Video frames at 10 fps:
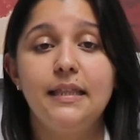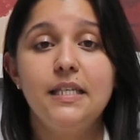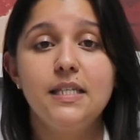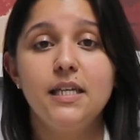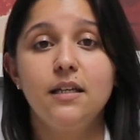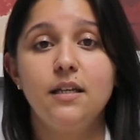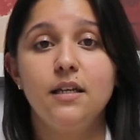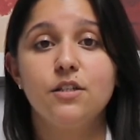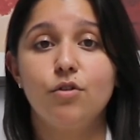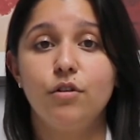This
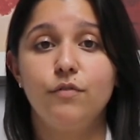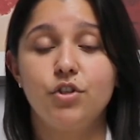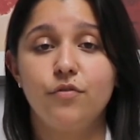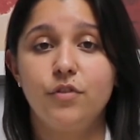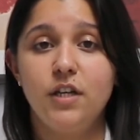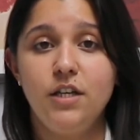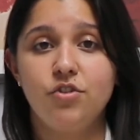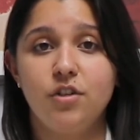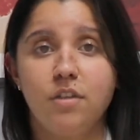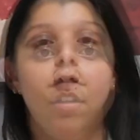technique is called vitrification.